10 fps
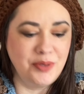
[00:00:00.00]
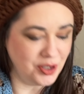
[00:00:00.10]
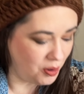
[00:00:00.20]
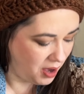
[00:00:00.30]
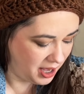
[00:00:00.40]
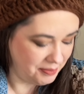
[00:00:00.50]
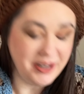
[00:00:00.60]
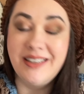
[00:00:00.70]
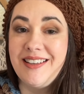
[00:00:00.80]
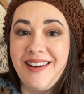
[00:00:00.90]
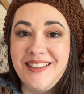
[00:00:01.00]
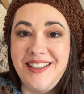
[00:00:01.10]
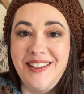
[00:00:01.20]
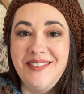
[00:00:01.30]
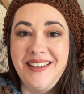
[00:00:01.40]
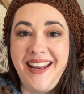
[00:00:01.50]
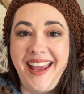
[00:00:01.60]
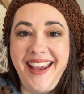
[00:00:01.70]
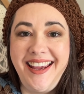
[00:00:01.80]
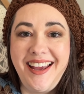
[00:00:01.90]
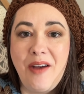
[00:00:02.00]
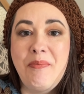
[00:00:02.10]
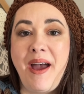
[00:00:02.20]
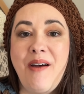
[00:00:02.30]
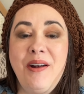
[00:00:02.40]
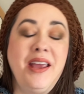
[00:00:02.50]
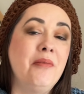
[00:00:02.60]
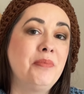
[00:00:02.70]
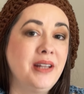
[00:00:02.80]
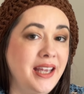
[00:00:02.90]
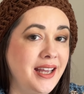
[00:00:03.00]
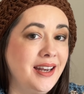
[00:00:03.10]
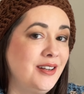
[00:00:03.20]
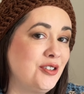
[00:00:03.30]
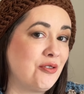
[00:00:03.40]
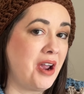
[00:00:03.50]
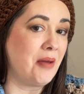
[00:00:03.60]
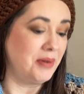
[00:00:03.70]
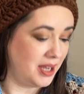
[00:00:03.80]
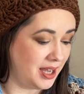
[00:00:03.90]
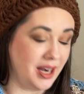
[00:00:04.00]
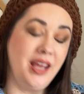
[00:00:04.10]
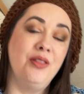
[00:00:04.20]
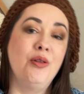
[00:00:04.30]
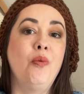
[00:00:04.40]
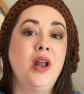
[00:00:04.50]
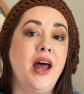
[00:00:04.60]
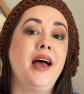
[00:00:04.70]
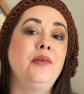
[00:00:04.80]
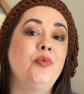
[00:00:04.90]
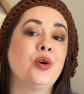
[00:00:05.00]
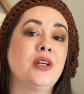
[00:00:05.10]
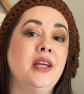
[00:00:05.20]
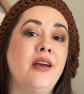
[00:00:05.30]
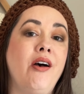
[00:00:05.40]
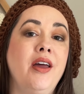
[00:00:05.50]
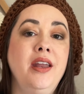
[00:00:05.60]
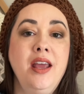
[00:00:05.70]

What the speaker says: So I'm going to talk to you today about a planned Scrapghan, and the one I'm working on